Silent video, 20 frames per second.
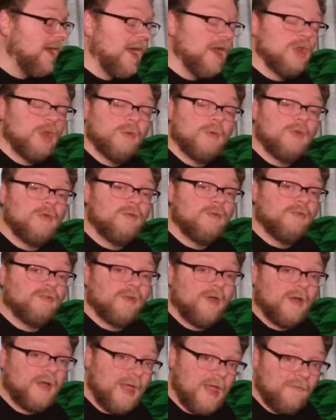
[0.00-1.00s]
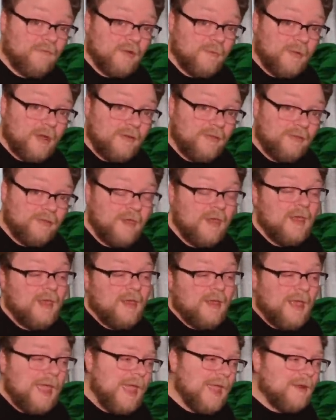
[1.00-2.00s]
I do a new song every month.
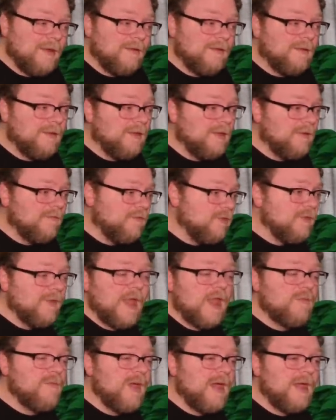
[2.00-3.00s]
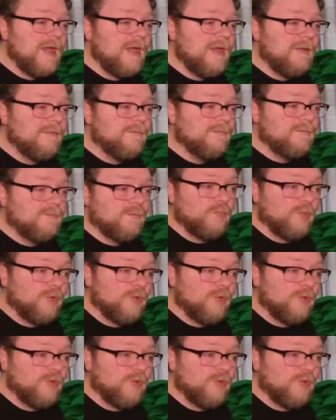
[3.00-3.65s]
And if you like my